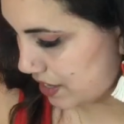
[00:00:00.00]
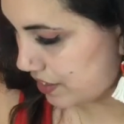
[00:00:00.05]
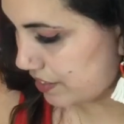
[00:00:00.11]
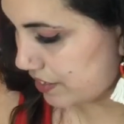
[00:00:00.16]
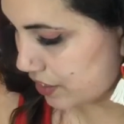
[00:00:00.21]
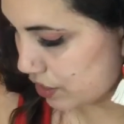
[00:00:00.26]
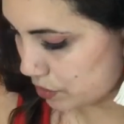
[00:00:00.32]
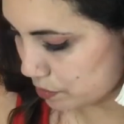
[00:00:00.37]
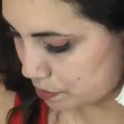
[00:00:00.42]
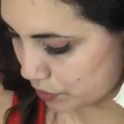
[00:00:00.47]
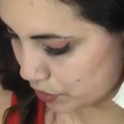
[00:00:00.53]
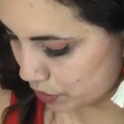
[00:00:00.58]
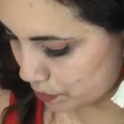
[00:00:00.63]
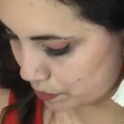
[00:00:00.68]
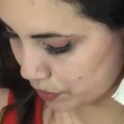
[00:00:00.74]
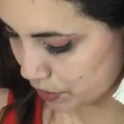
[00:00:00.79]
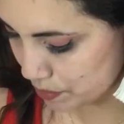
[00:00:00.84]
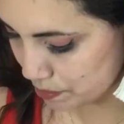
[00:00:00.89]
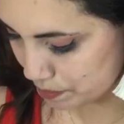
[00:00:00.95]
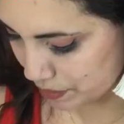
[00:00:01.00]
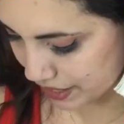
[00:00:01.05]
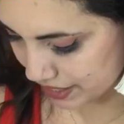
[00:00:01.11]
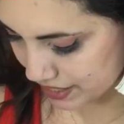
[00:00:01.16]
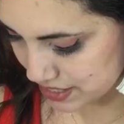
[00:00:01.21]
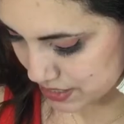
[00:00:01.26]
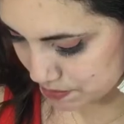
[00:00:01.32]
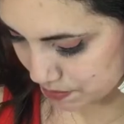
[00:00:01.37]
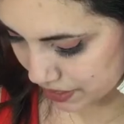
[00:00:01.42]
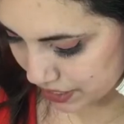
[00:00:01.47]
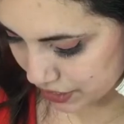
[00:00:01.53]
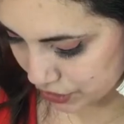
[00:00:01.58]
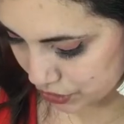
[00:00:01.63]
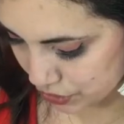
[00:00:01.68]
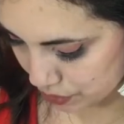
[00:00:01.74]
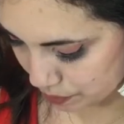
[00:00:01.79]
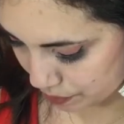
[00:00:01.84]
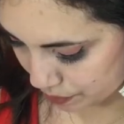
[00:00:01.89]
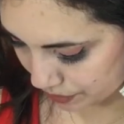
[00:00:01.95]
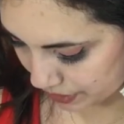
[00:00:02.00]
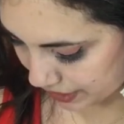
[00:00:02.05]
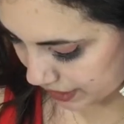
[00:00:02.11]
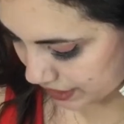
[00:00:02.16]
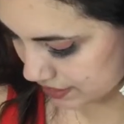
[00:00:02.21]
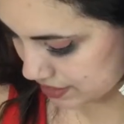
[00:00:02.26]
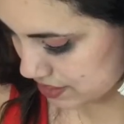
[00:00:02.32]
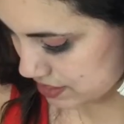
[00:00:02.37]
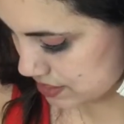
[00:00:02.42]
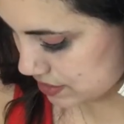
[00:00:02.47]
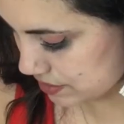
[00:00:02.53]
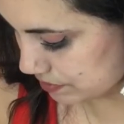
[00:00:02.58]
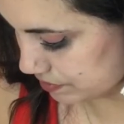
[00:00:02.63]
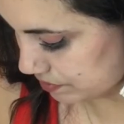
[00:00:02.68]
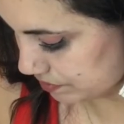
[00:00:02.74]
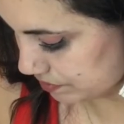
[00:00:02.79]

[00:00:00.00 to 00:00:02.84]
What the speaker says: They are ballpoint pens by U Brands.